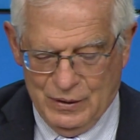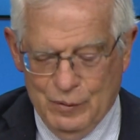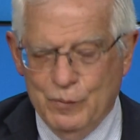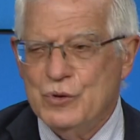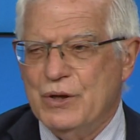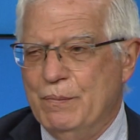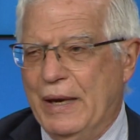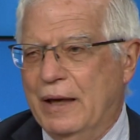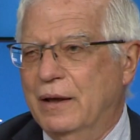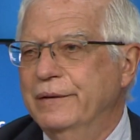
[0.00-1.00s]

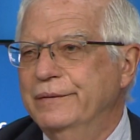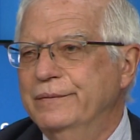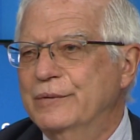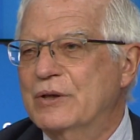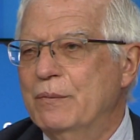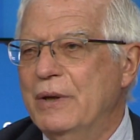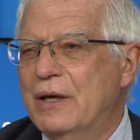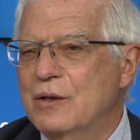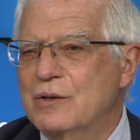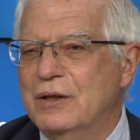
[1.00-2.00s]
Mozambique
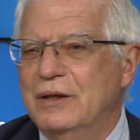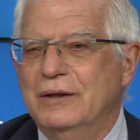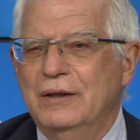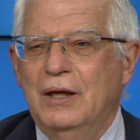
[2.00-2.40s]
is a